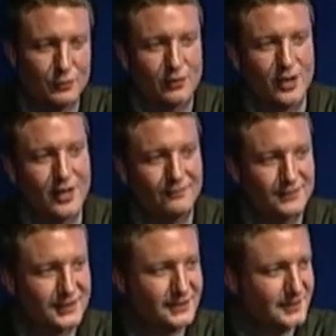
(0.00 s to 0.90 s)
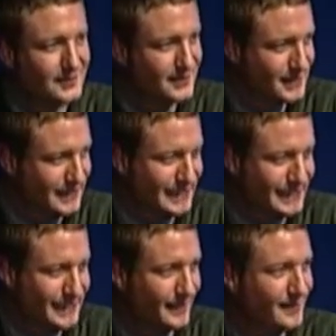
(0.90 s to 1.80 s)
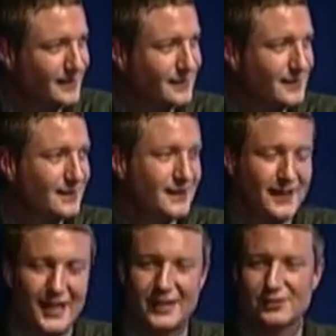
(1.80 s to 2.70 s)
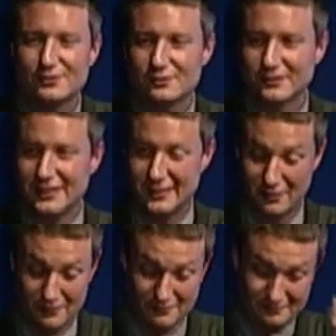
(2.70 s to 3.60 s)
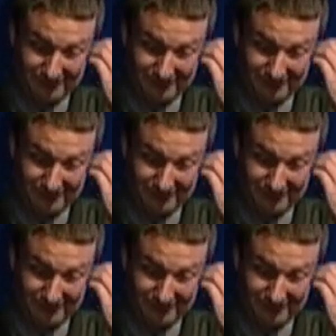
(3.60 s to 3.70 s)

more often than any. Extra legal.